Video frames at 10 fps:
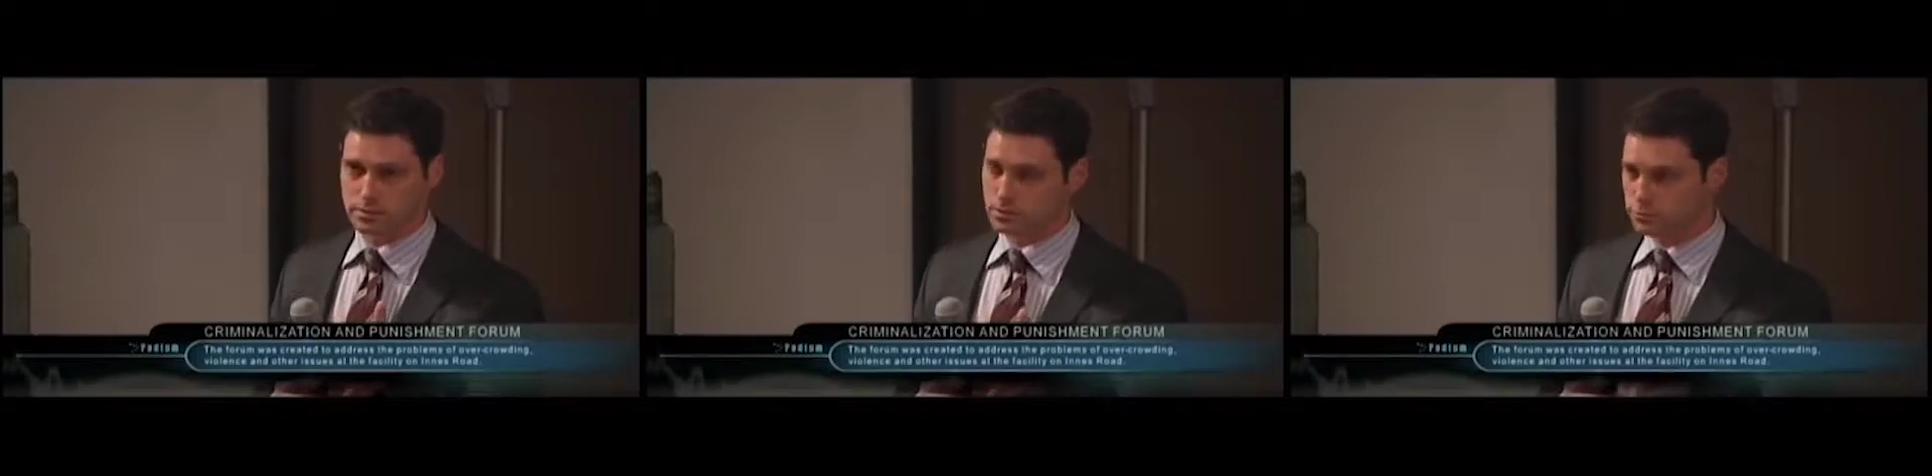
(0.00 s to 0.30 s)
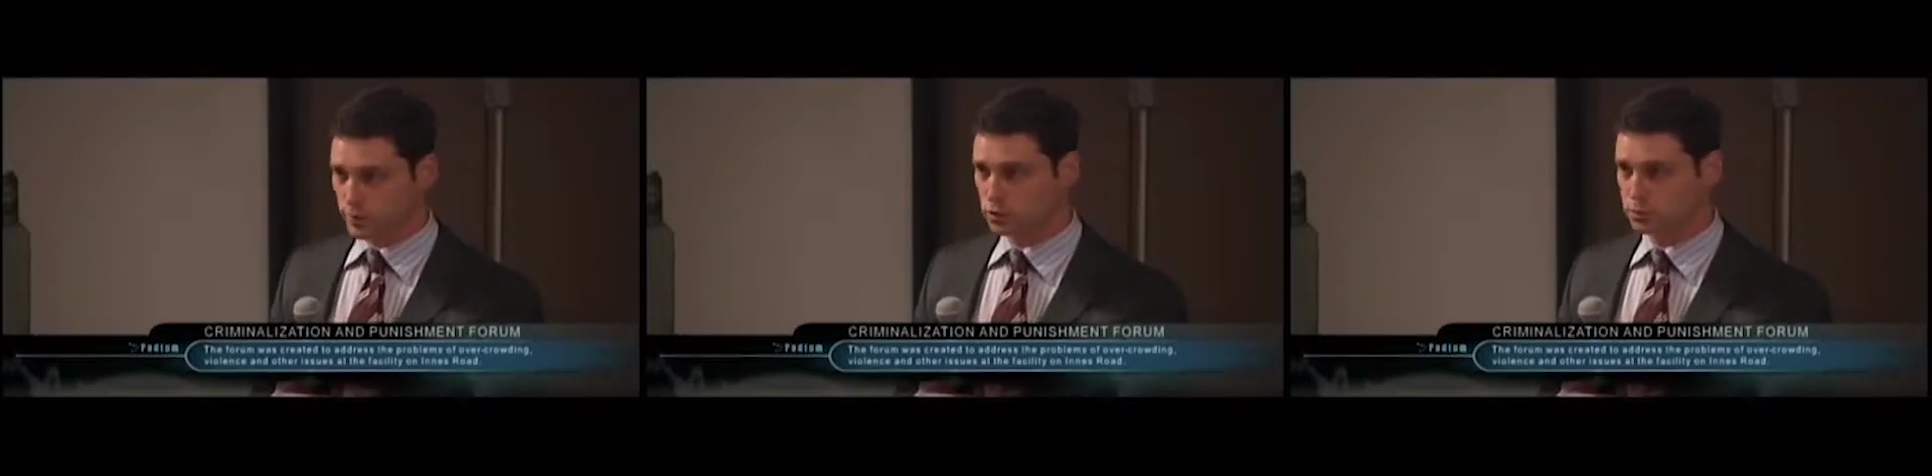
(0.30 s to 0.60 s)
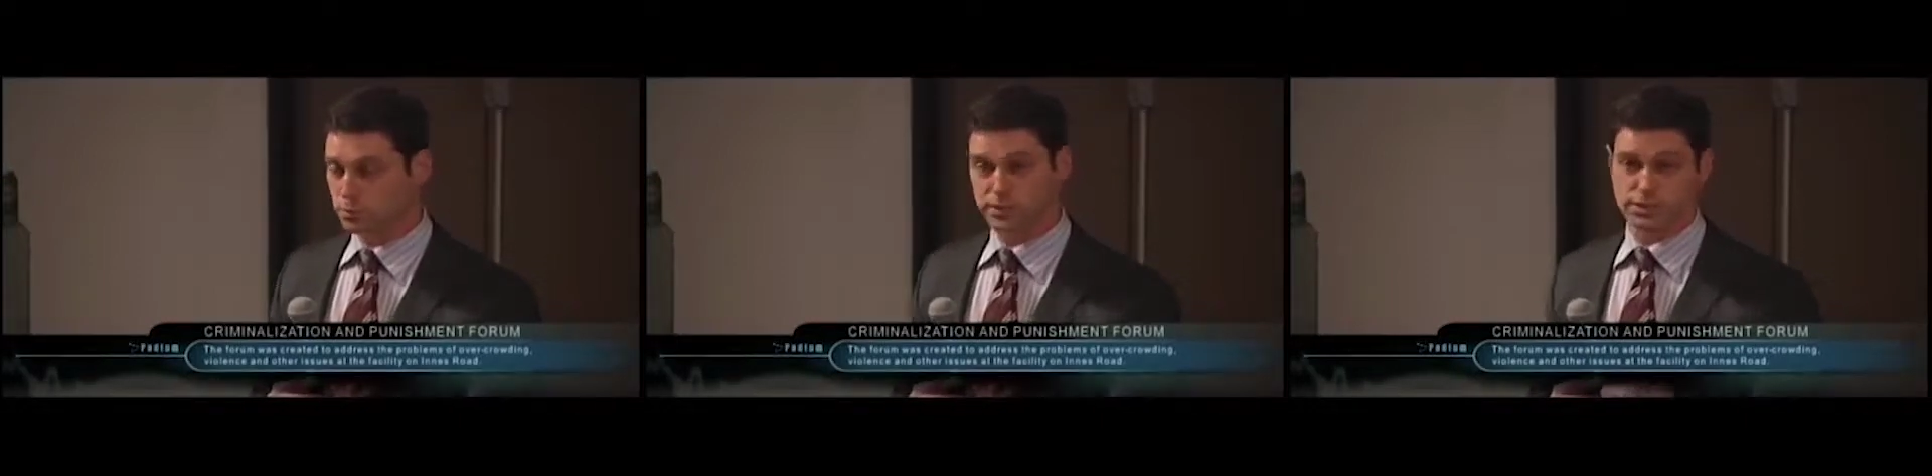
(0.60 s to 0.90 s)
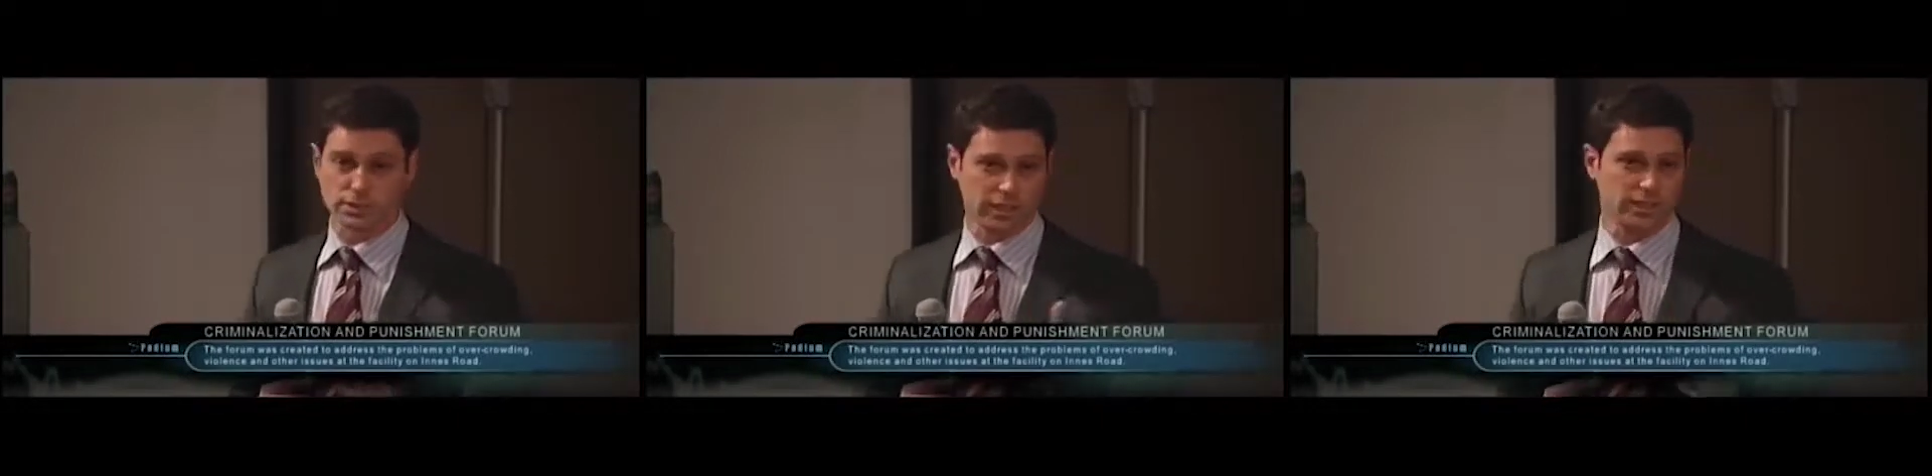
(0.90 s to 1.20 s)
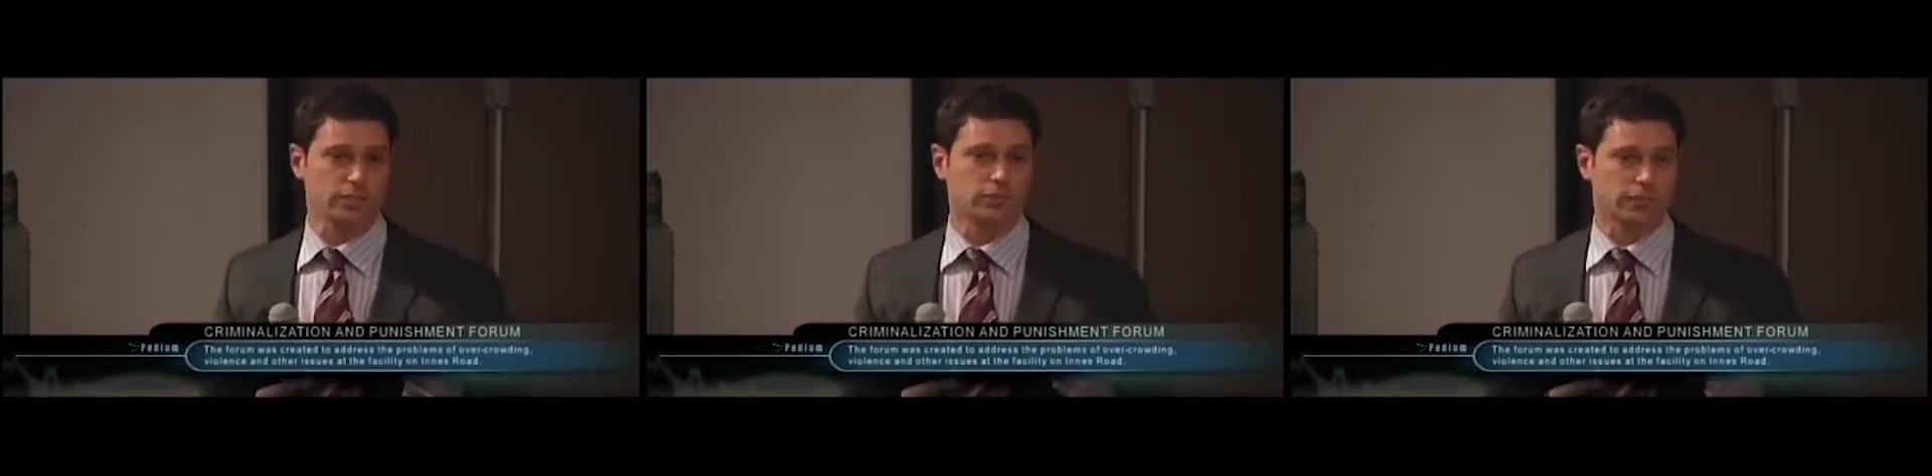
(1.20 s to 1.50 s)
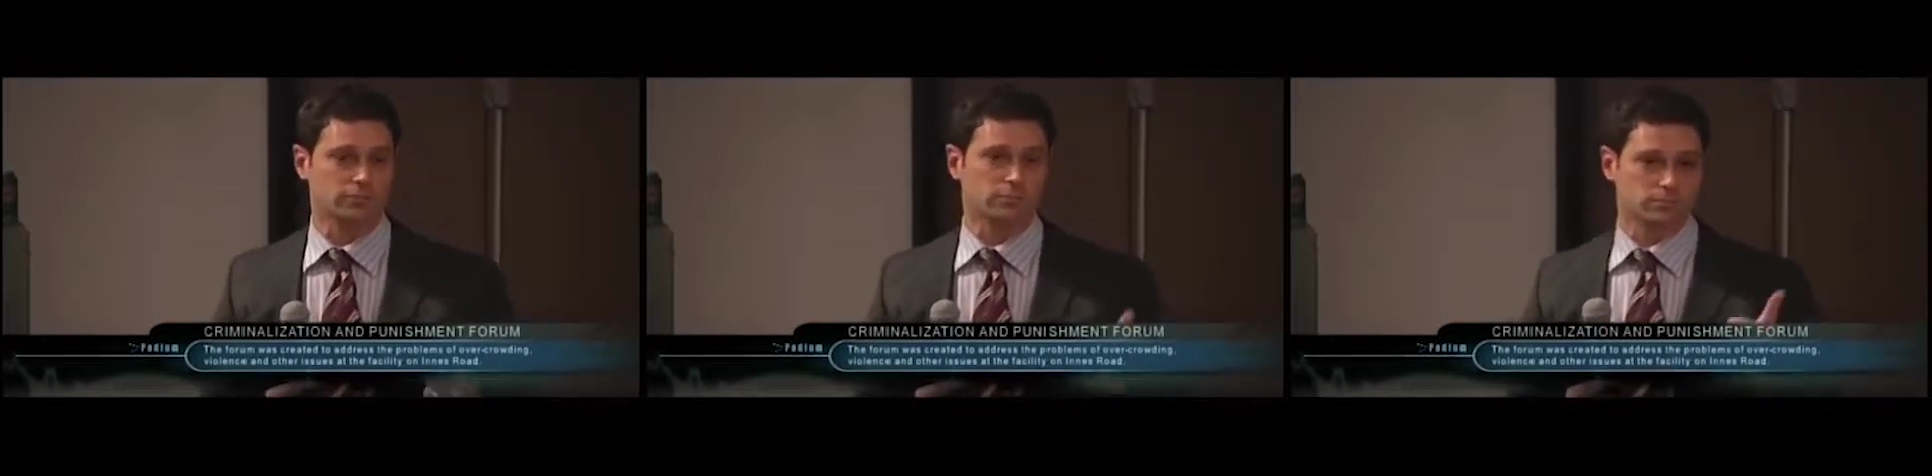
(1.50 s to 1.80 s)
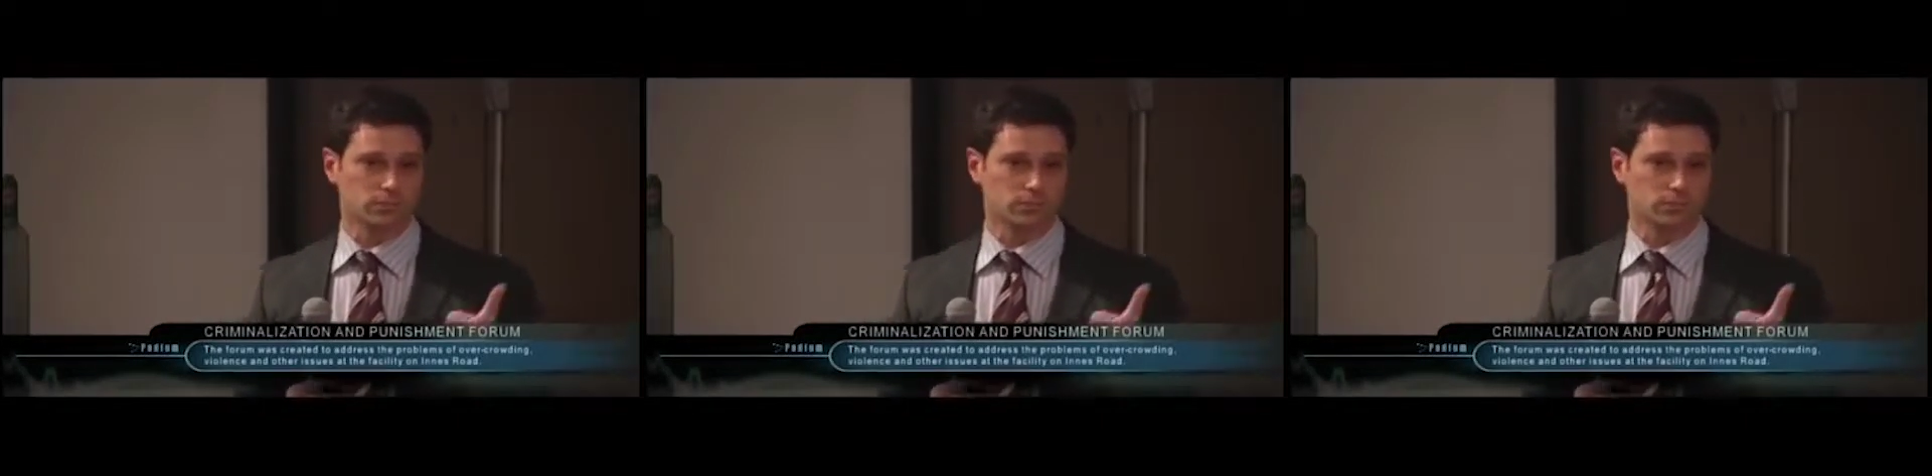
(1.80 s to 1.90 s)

federal prisons, and even in